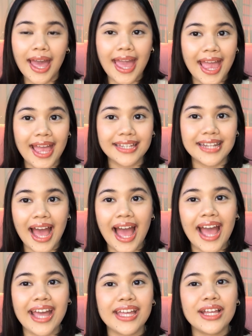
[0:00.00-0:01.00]
and
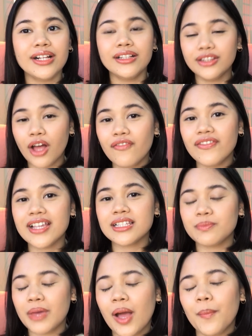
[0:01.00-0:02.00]
I love
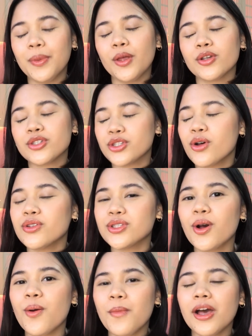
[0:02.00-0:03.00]
this makeup look so
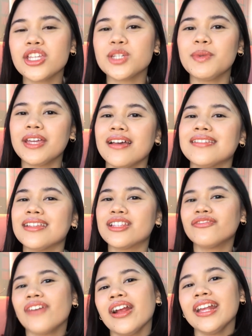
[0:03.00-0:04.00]
much because
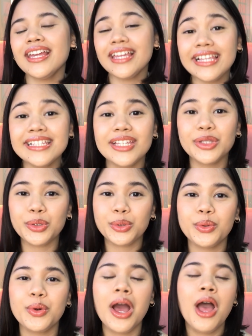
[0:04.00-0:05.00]
it's very easy to
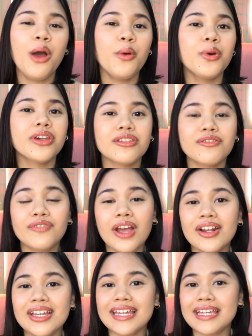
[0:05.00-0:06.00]
do with
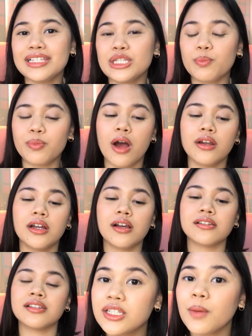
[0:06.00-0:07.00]
very easy
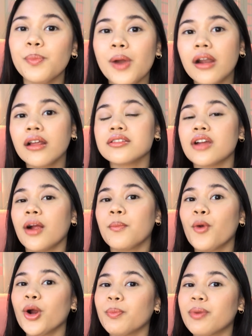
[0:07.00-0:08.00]
products. Some products are
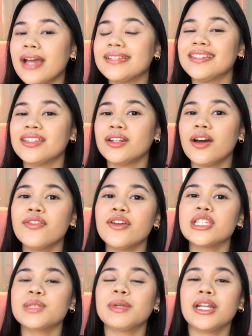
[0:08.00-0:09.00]
more pricey than
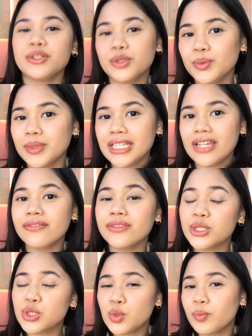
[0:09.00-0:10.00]
others, but I do believe
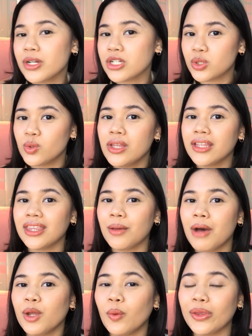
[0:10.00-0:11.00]
na super sulit
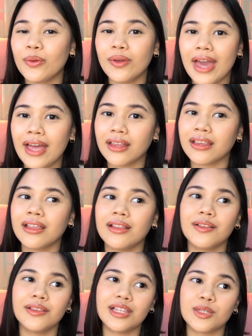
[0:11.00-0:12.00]
naman what you get
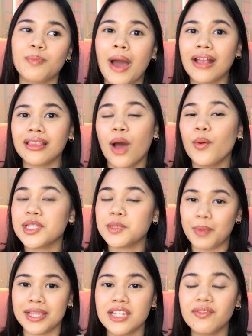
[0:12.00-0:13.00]
despite how
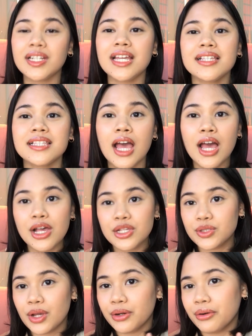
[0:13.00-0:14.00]
expensive it is,
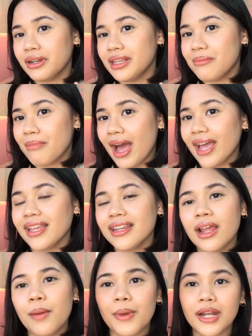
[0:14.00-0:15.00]
so I don't really
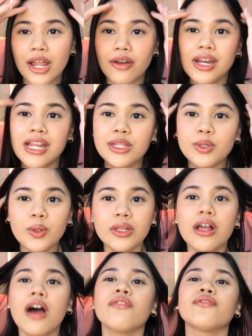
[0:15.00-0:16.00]
mind. But I really do
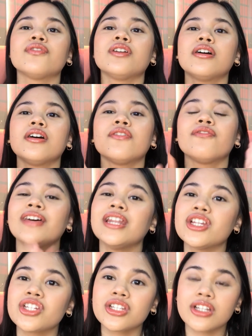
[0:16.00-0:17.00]
love the
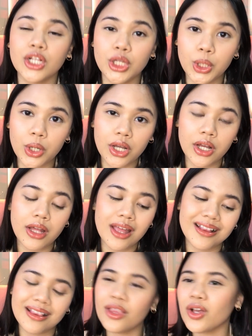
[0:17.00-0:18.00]
finished look.
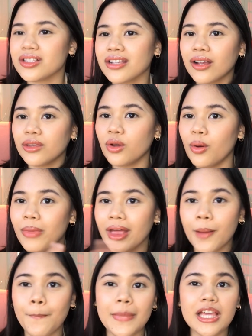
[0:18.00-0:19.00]
It looks like a no
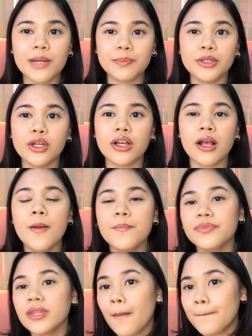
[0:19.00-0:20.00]
makeup look,
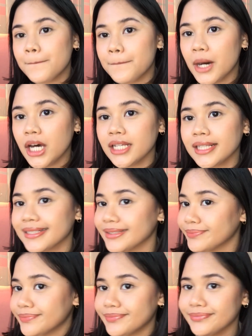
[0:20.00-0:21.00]
but
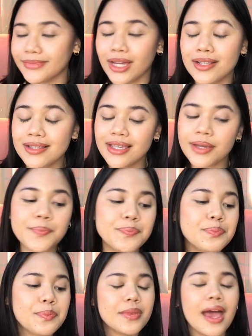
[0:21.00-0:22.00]
honestly,
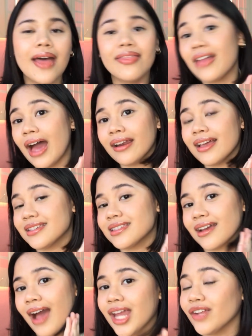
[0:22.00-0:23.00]
that is
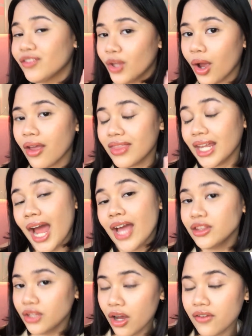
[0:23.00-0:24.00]
the kind of look that
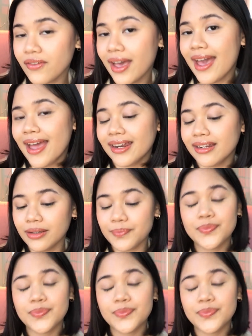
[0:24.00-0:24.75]
I love and